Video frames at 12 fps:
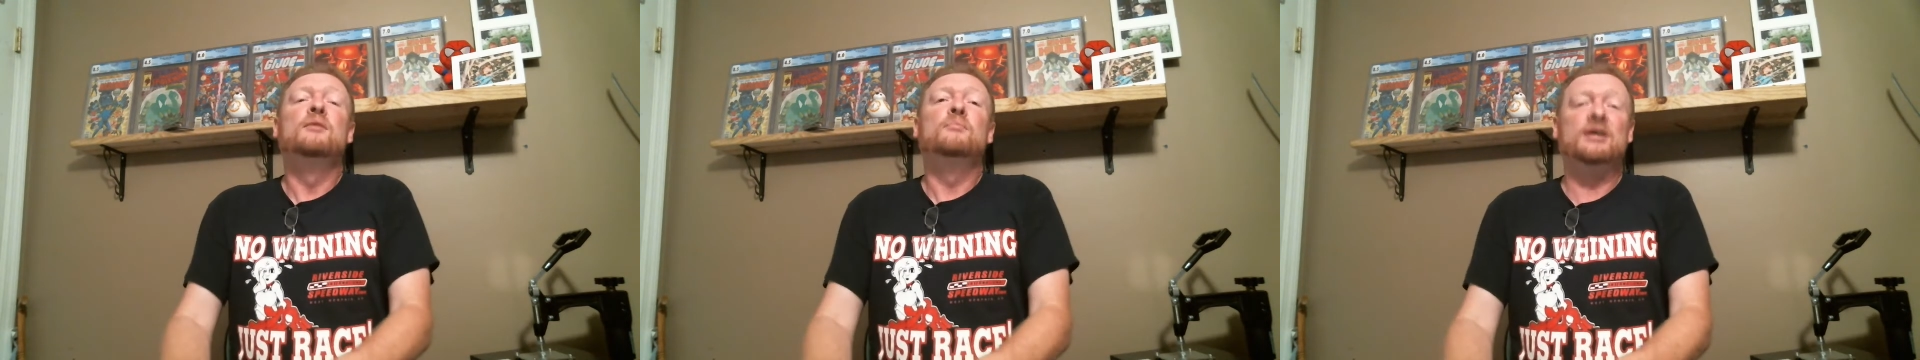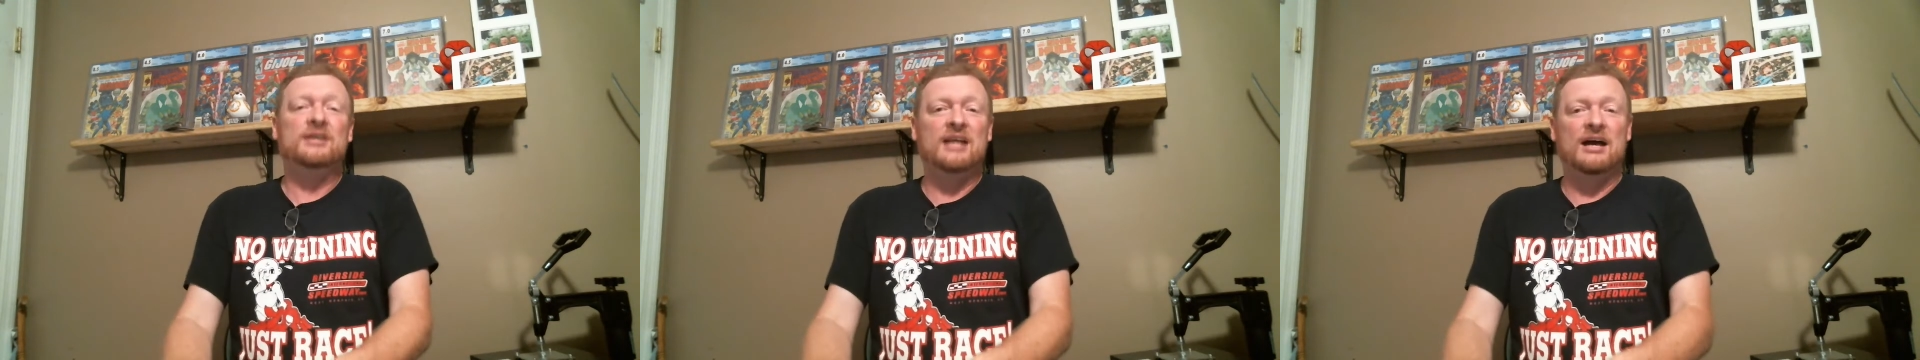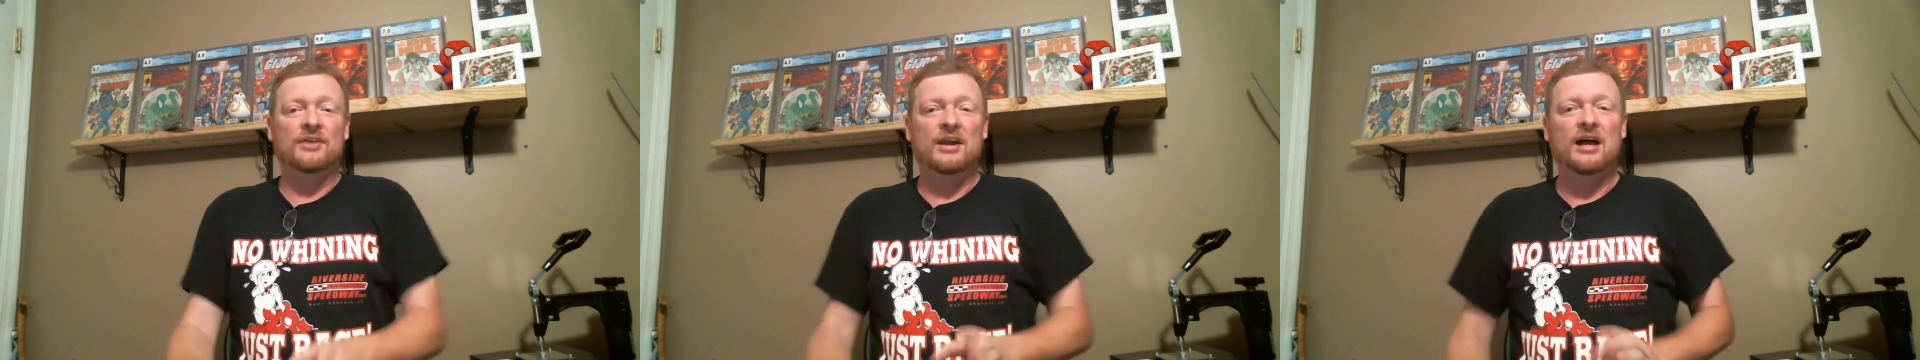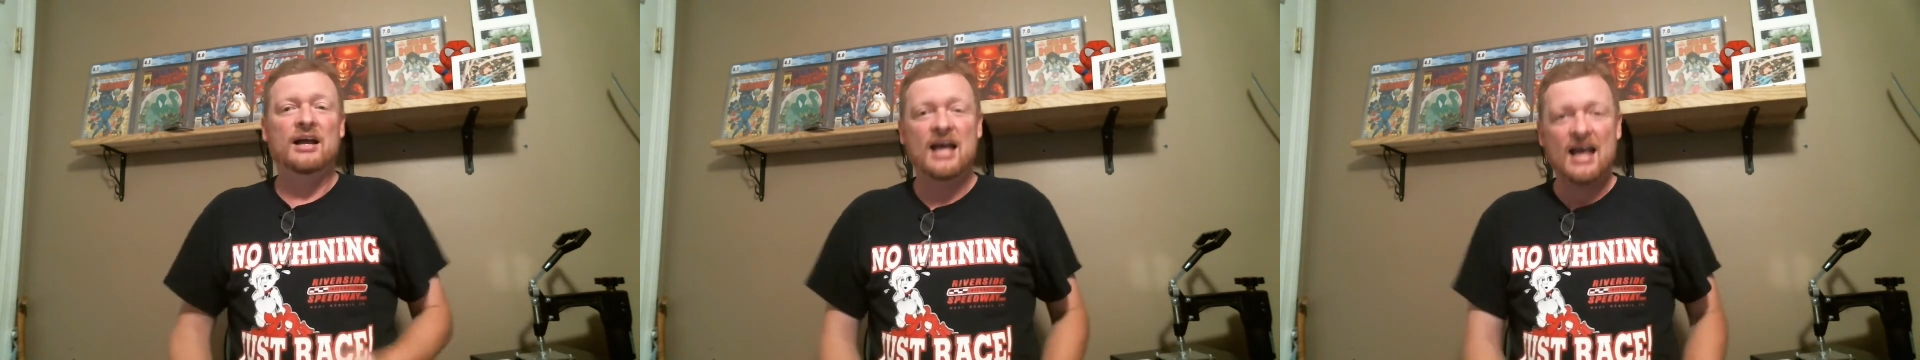But now that
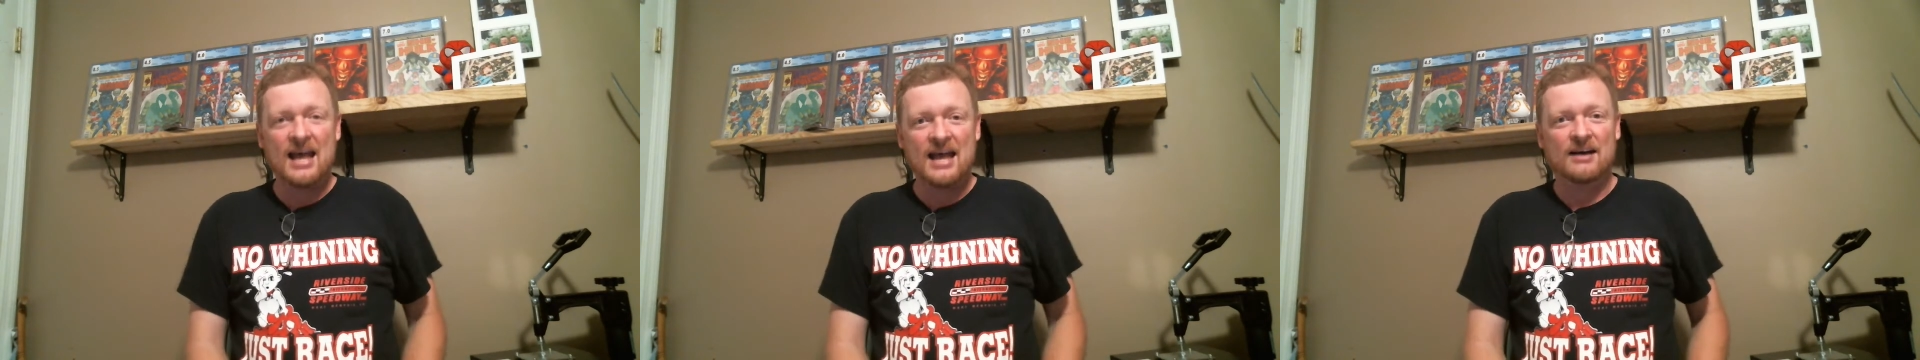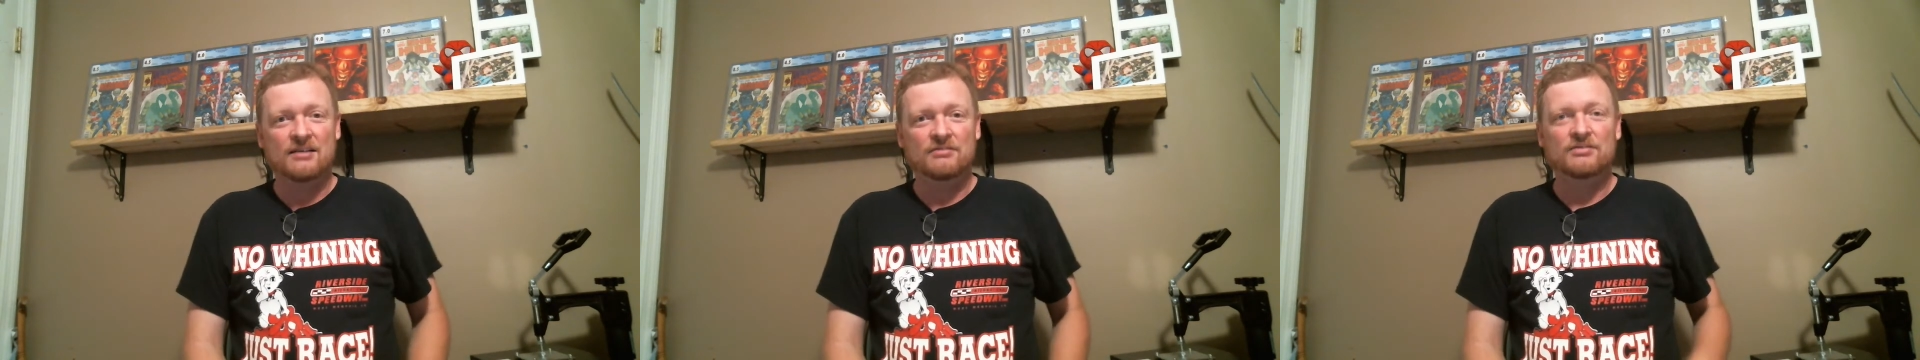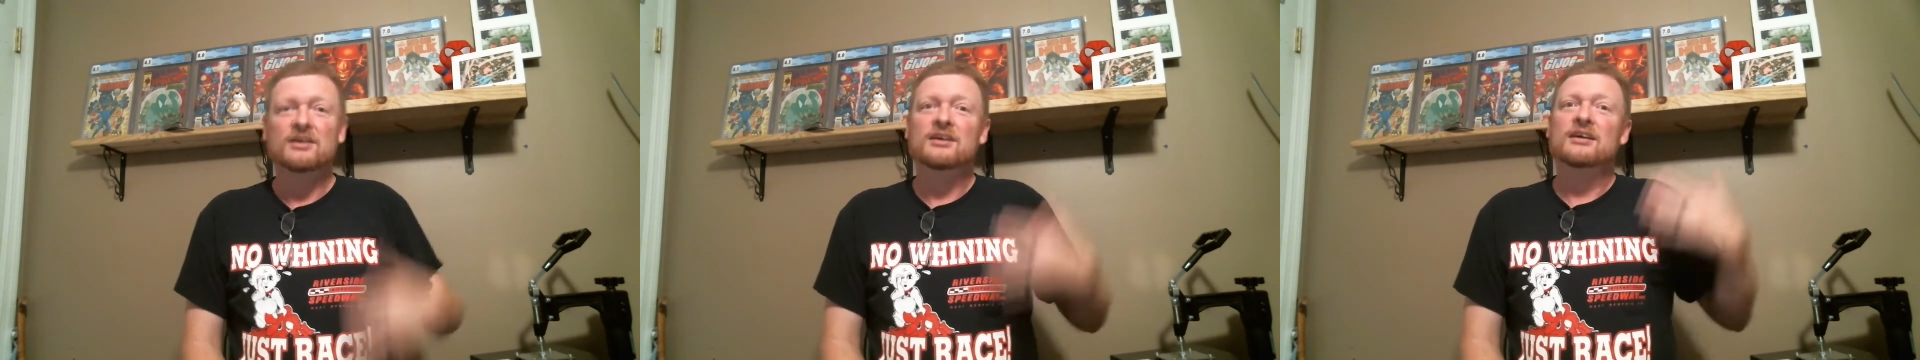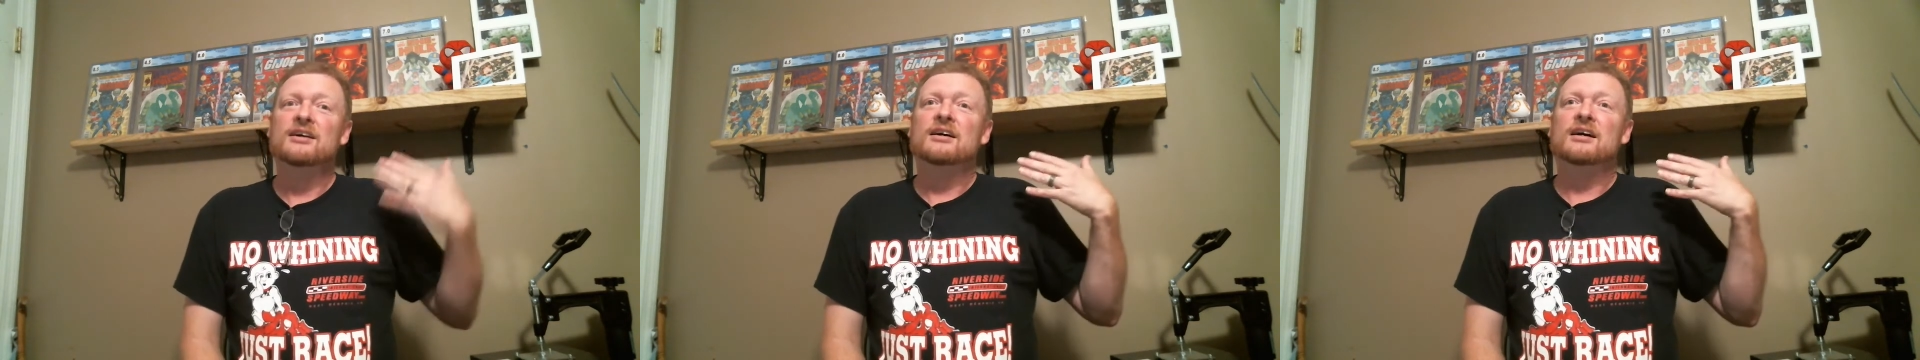I have
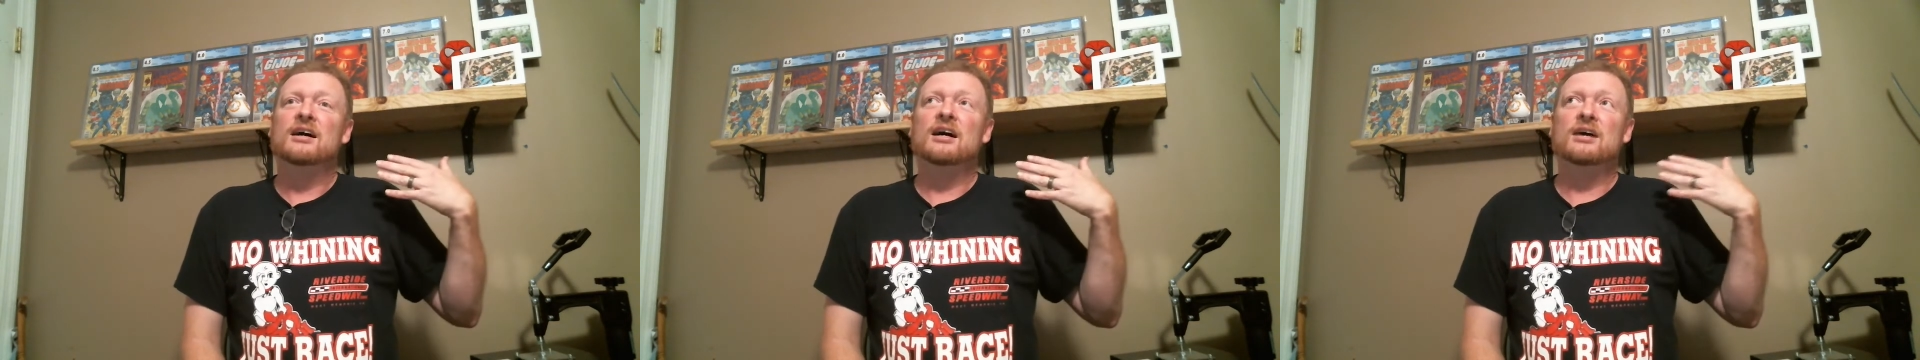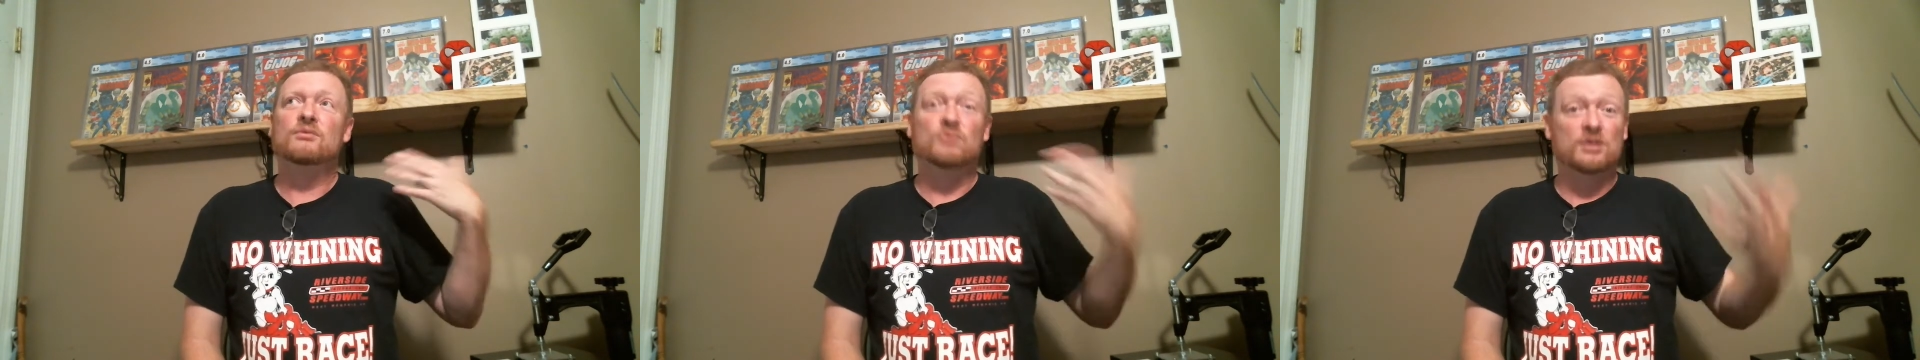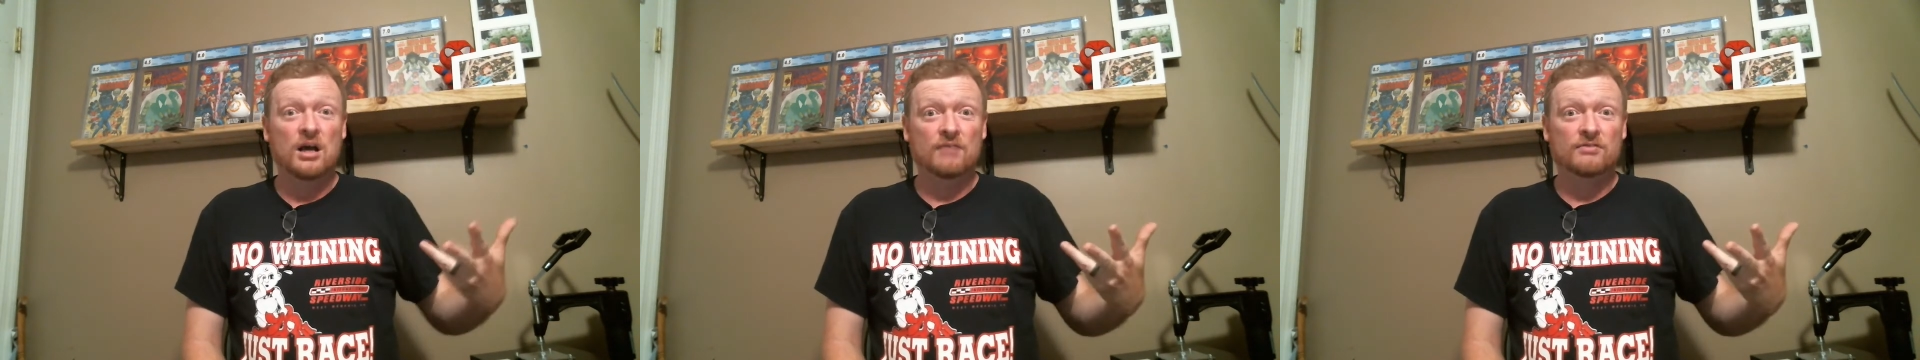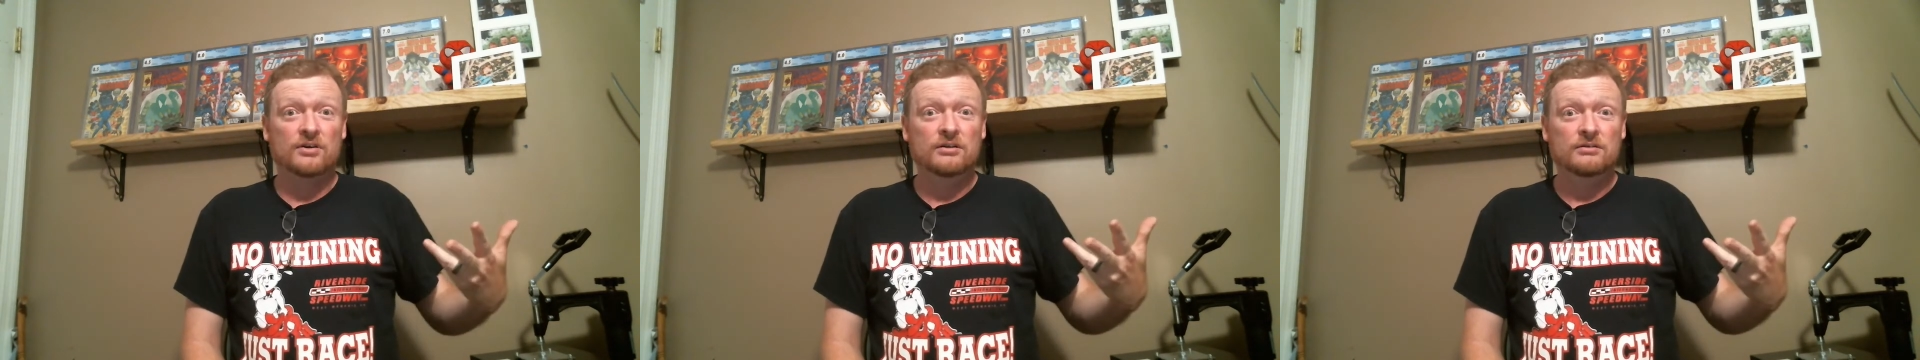
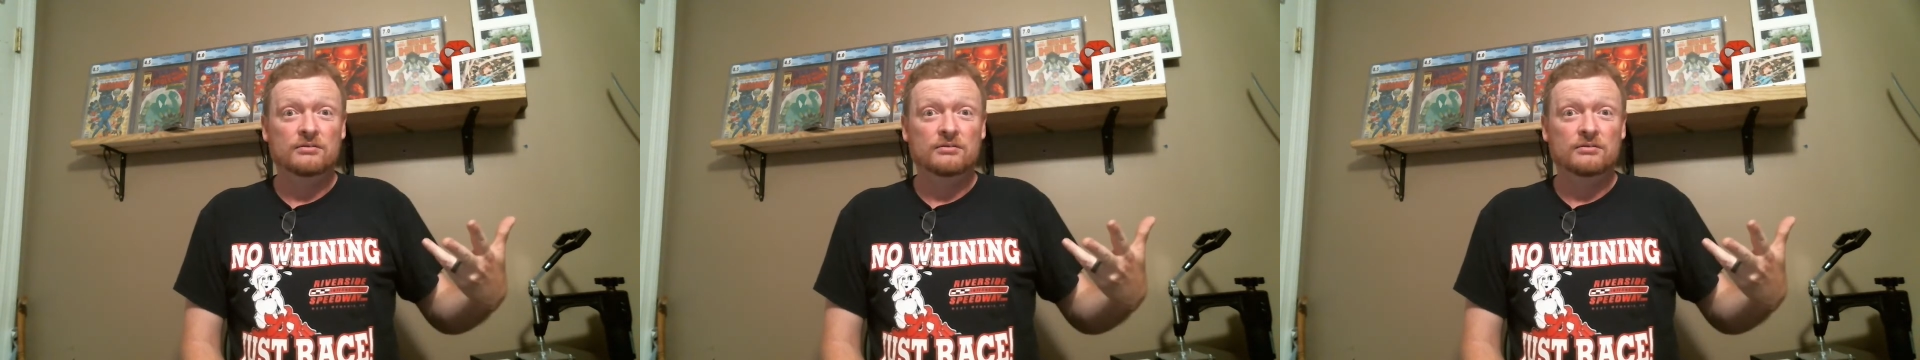recovered,